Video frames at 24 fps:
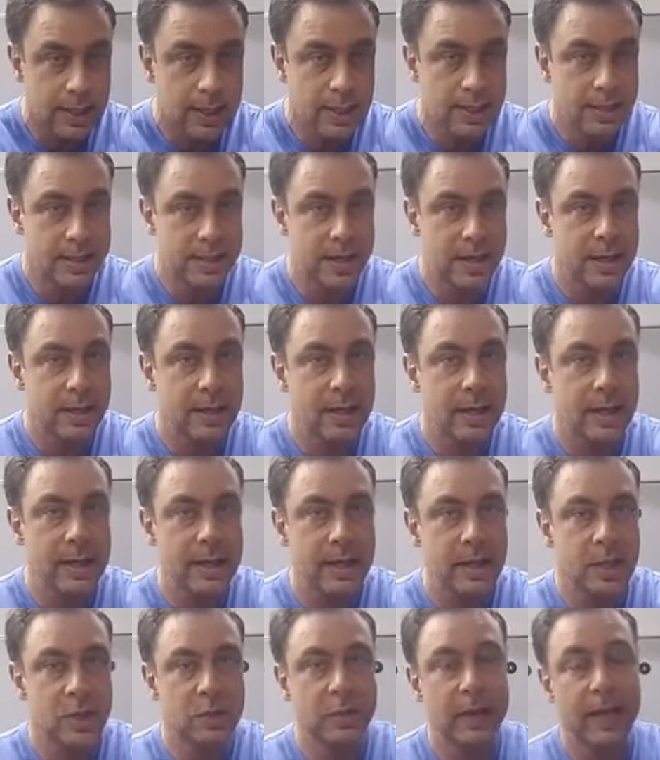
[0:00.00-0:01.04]
Secondly, he
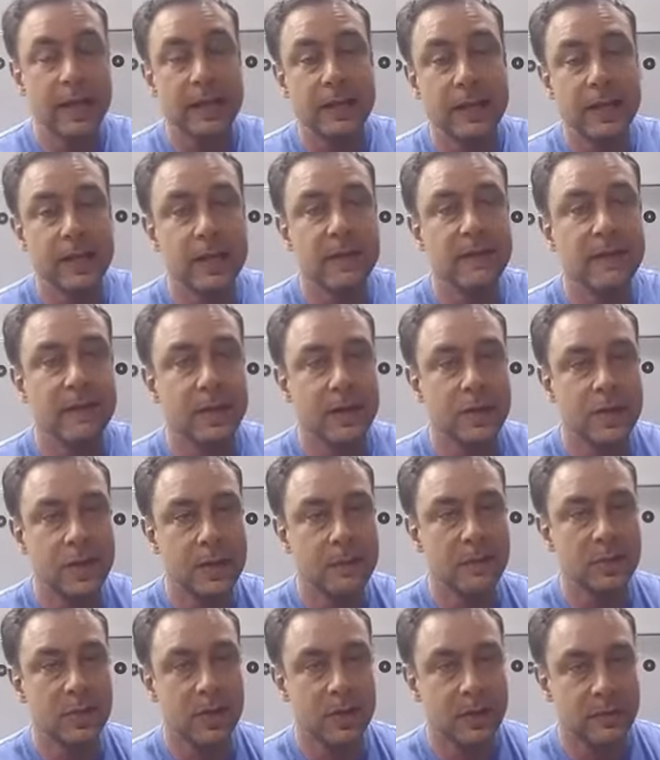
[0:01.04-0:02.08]
trains in different
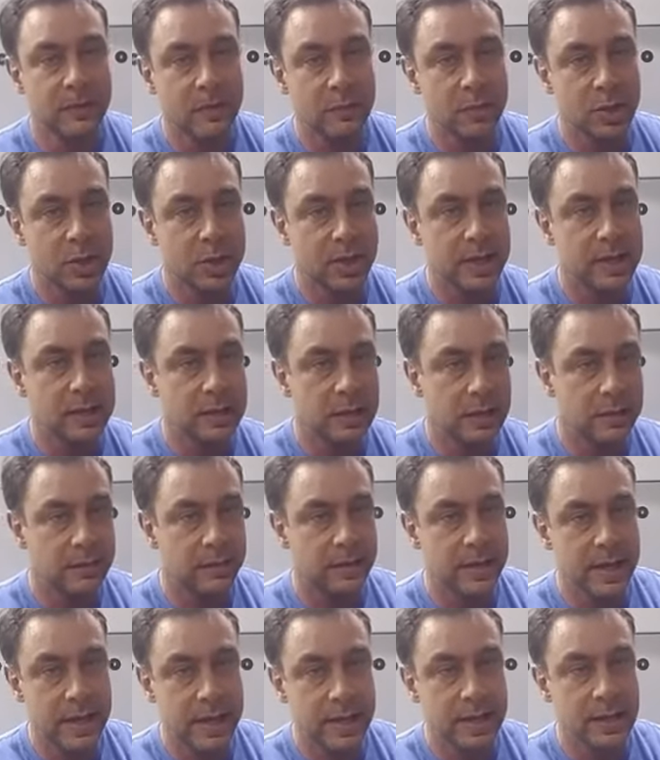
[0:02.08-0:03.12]
gyms at different machines at
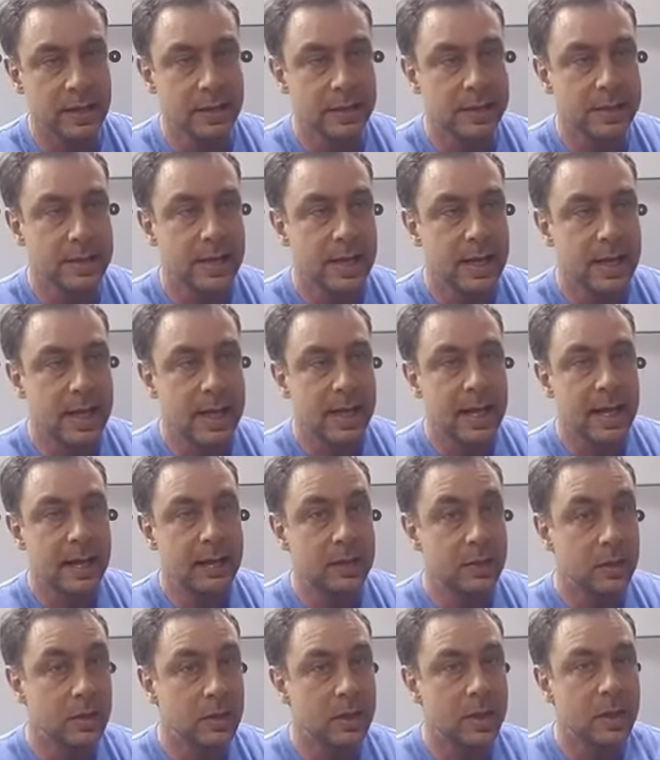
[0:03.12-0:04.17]
different angles. And
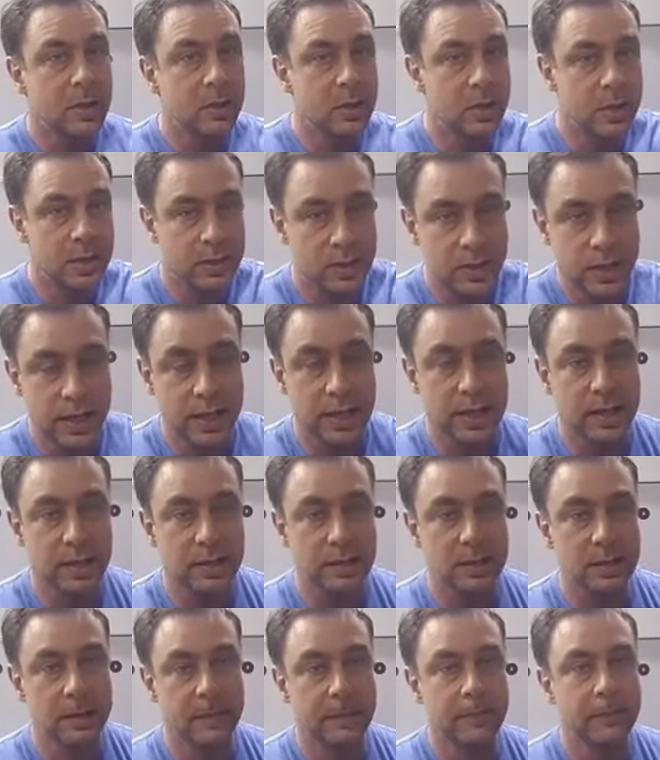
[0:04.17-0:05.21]
certainly you're not Jay
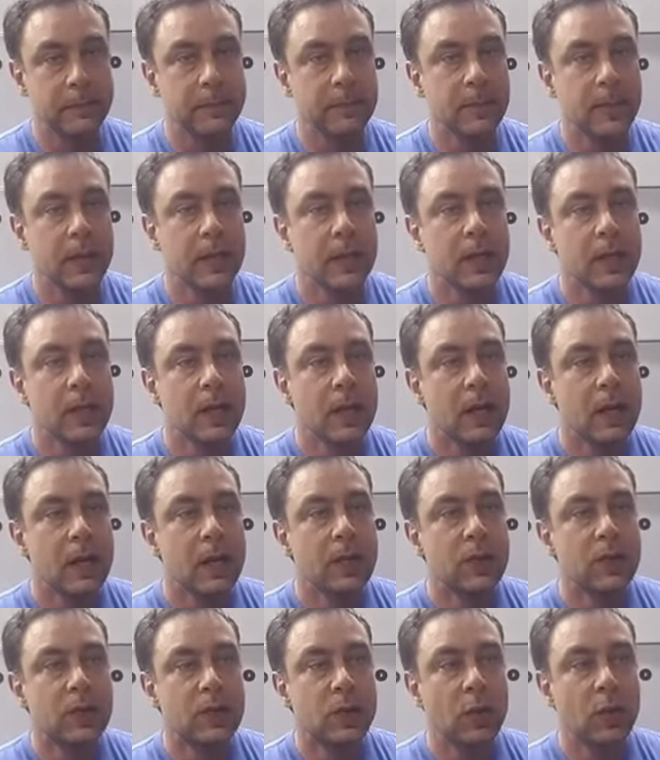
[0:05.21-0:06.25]
Cutler.
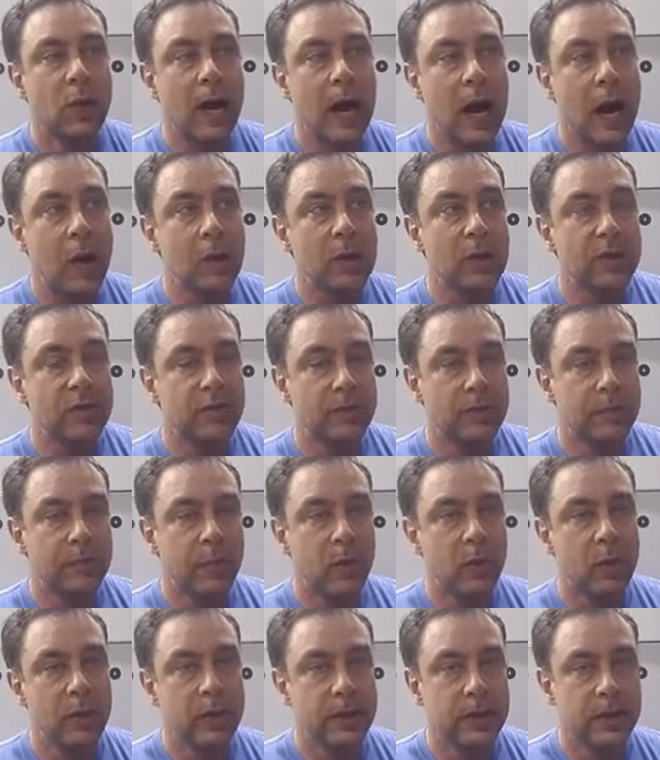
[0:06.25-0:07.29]
So out of
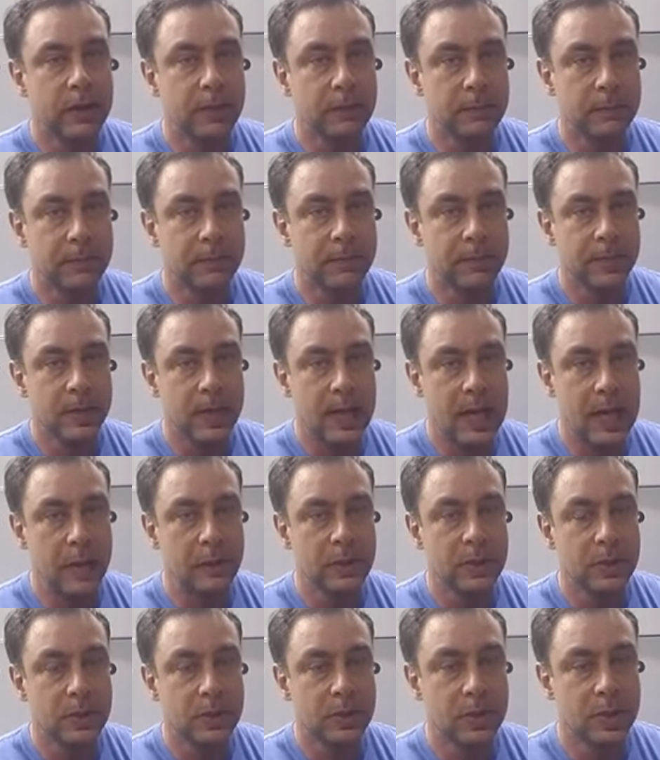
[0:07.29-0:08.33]
boredom, I
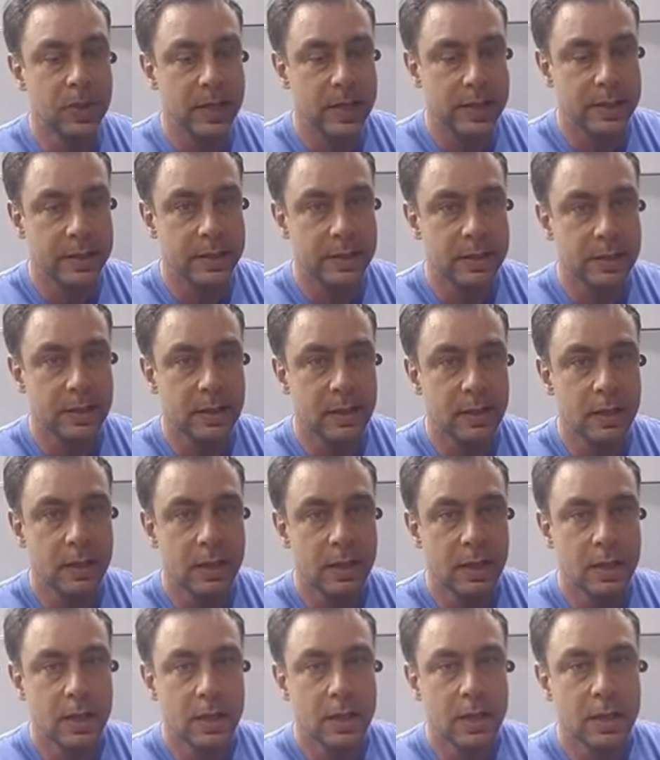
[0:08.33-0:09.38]
would suggest
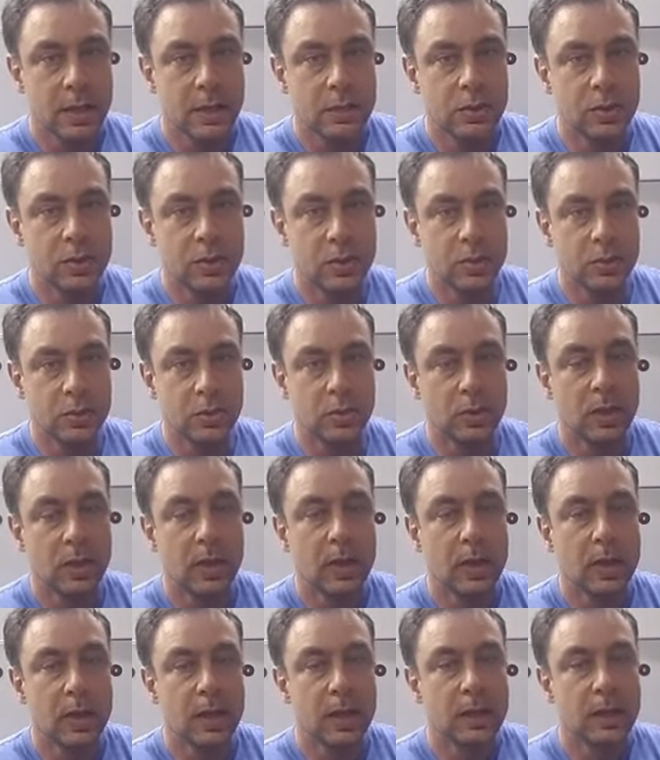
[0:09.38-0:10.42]
to
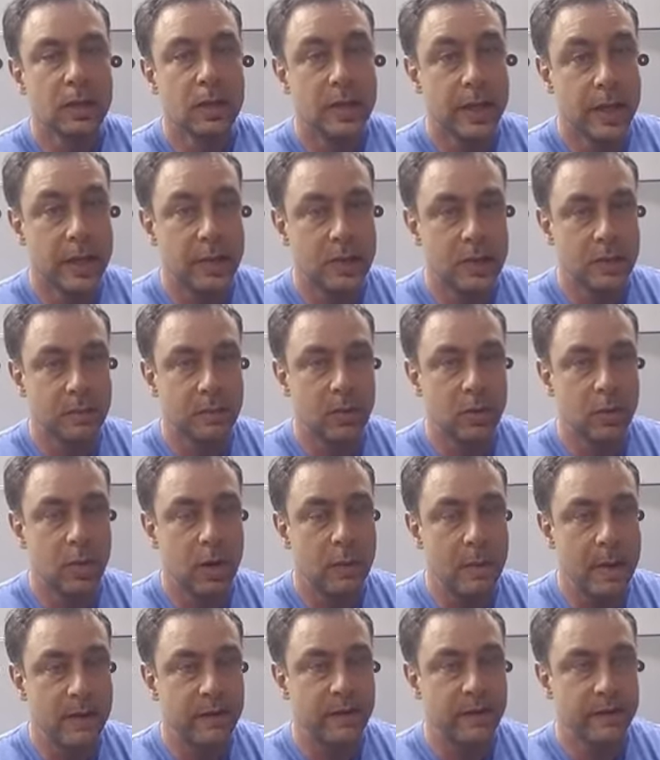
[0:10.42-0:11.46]
change the
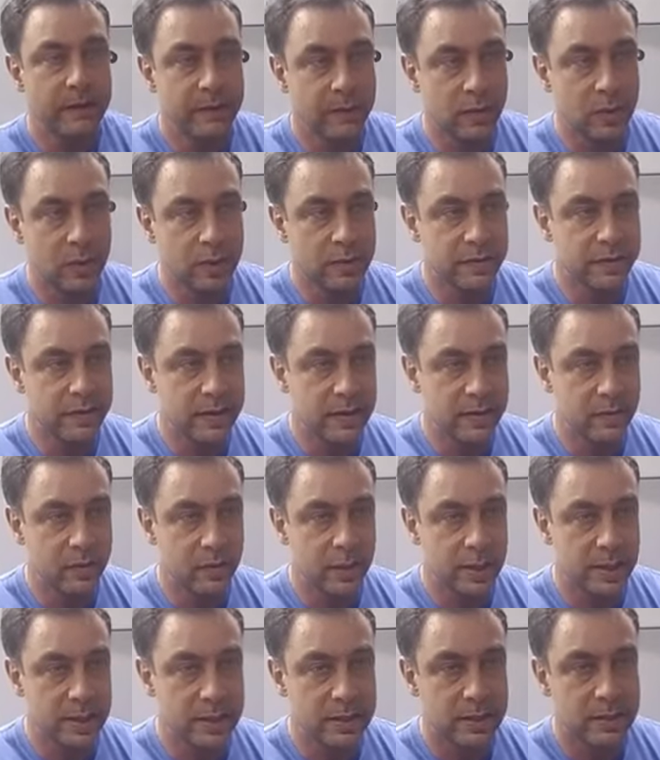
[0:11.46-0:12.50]
program every 4 to 5
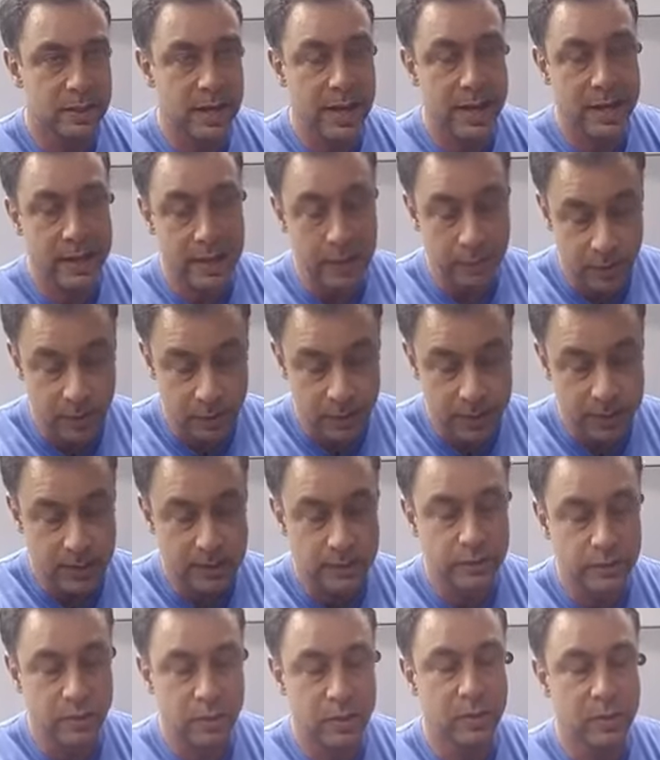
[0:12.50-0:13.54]
weeks. I can help you with that
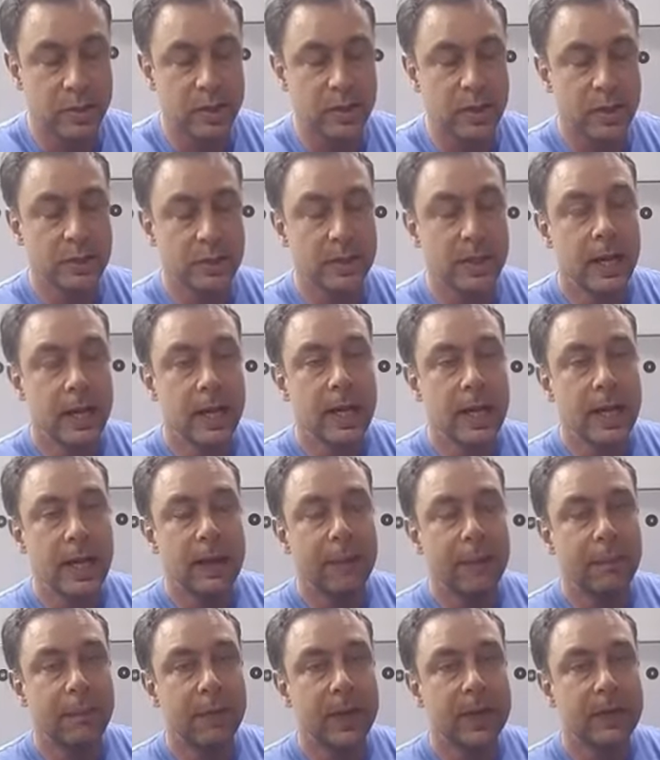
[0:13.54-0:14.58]
if you want to reach out.
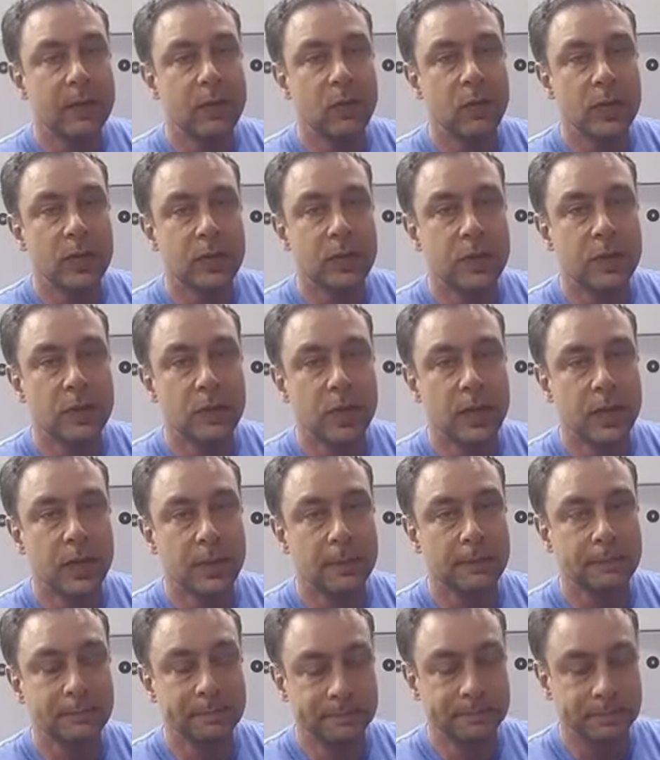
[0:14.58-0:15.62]
But what
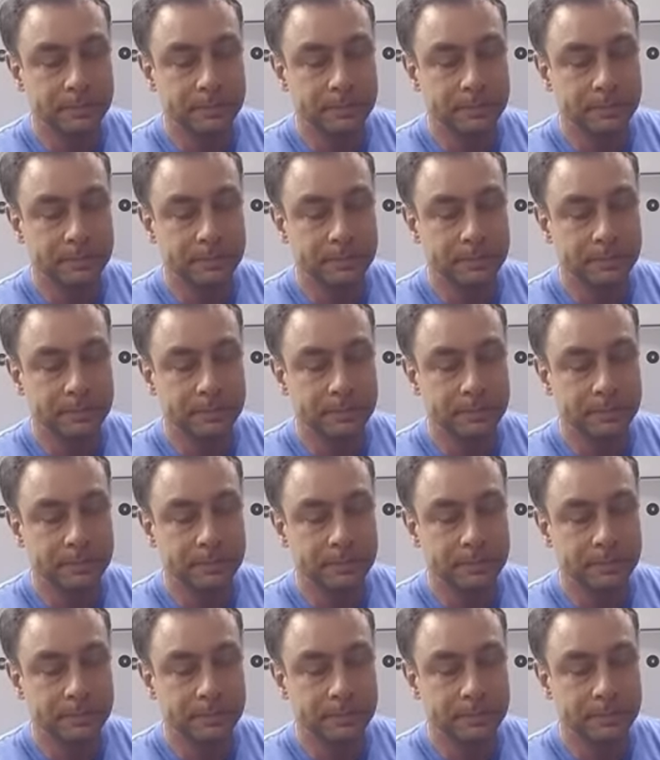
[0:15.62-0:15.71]
you,